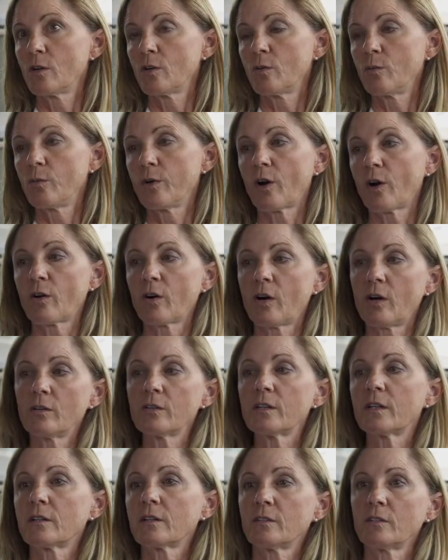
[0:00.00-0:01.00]
we are all
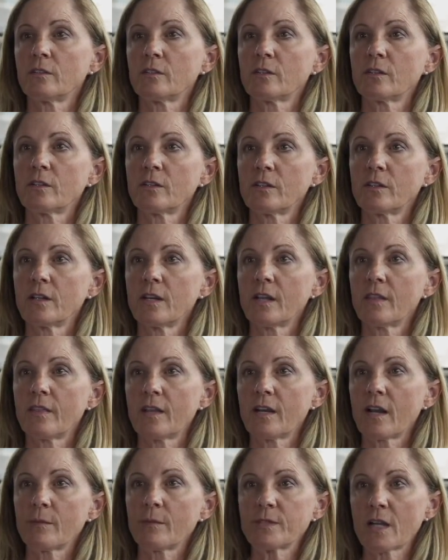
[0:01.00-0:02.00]
going to learn
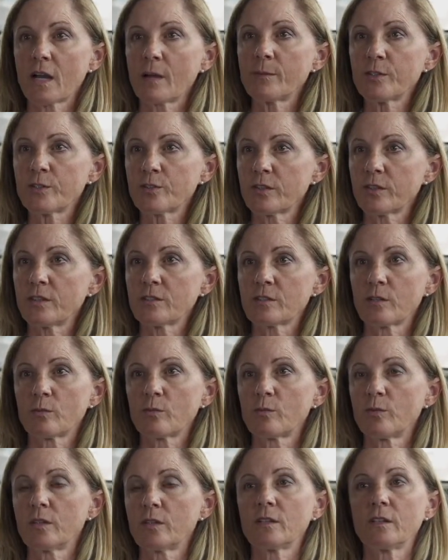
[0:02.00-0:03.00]
that optometry is a
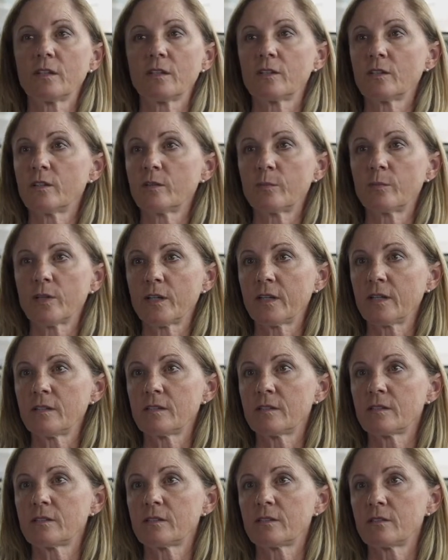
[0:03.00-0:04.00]
really good
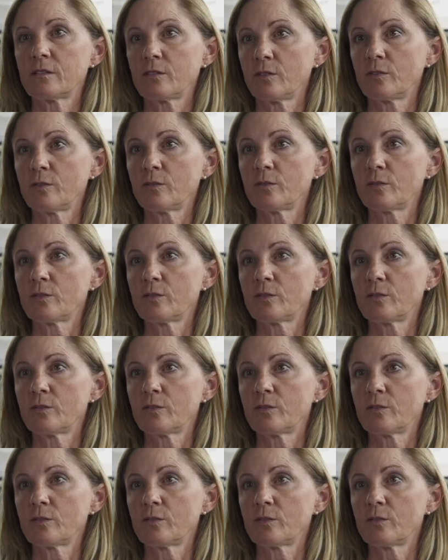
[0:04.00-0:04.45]
place to